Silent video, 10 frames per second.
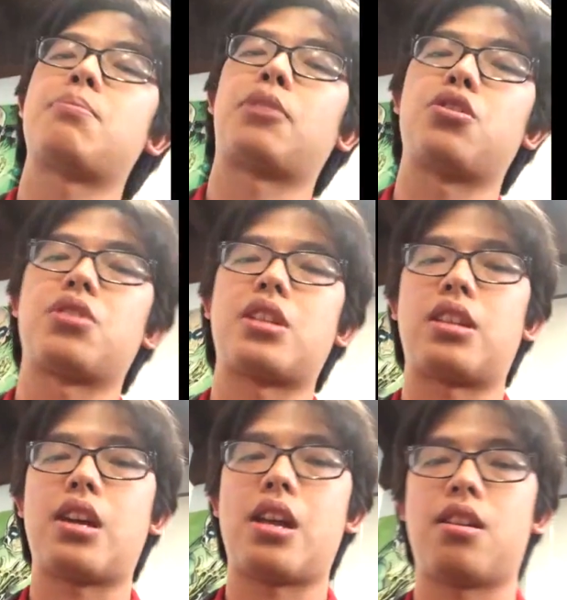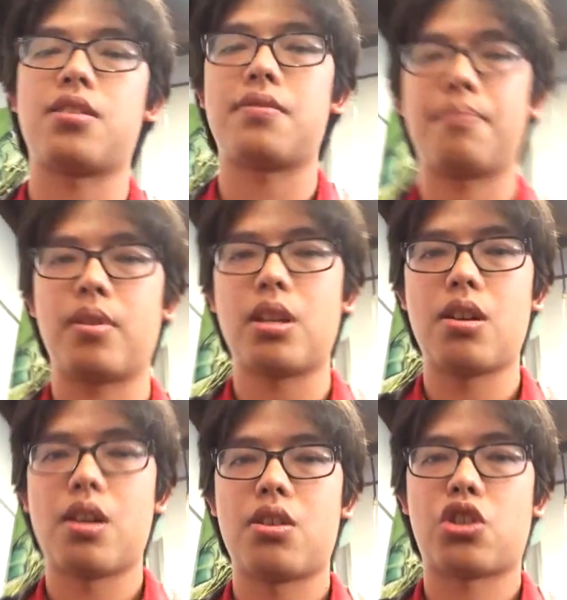left some clues at the end.
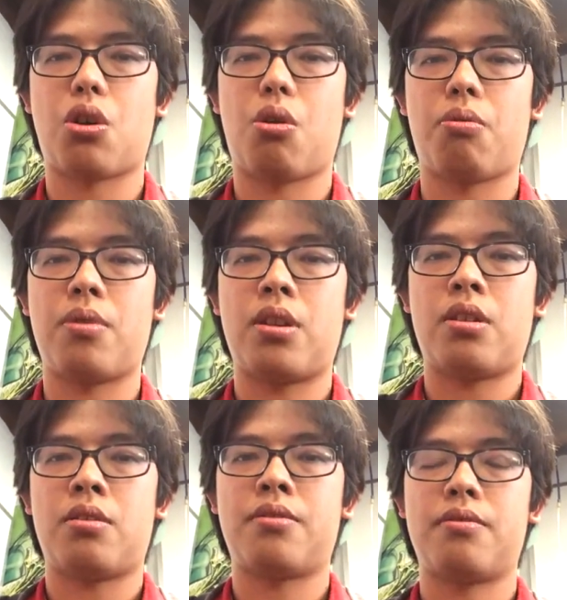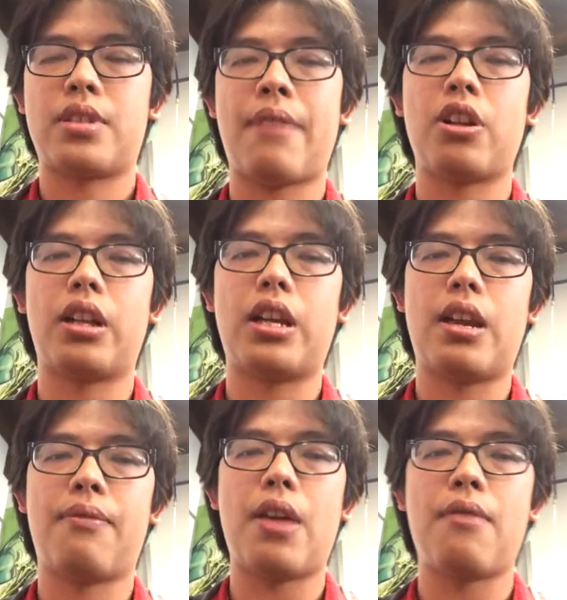So
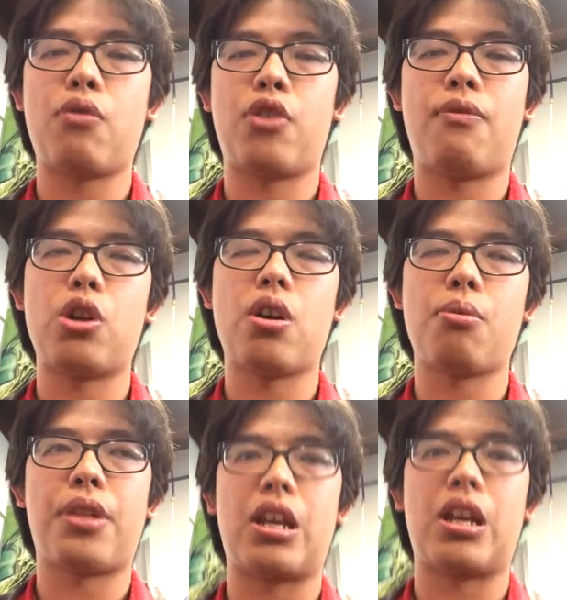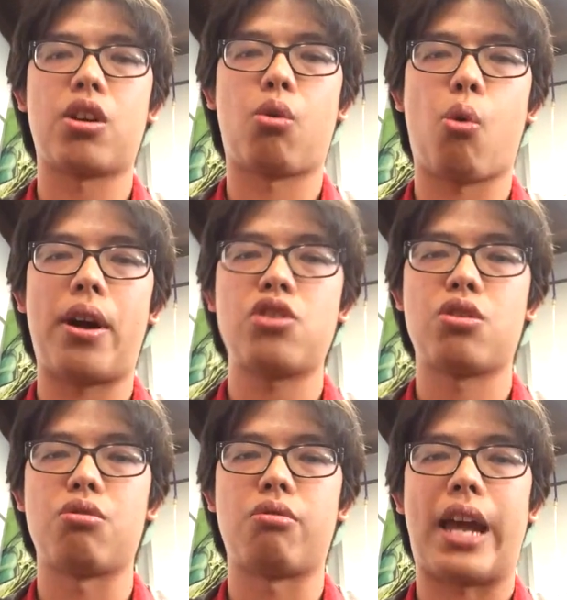definitely, if you don't think you're
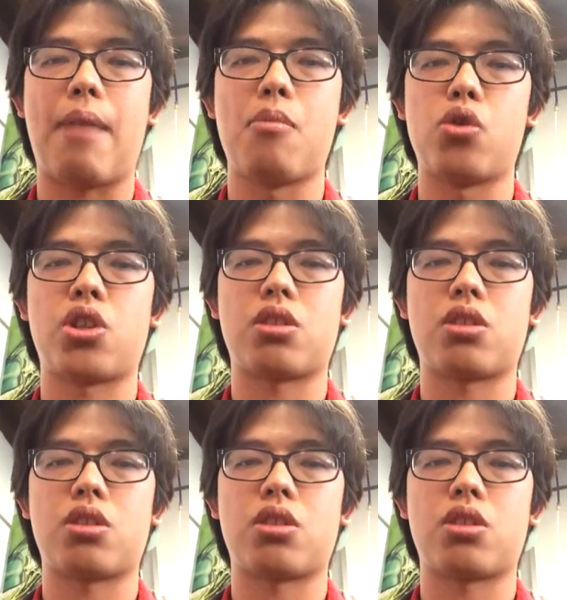going to get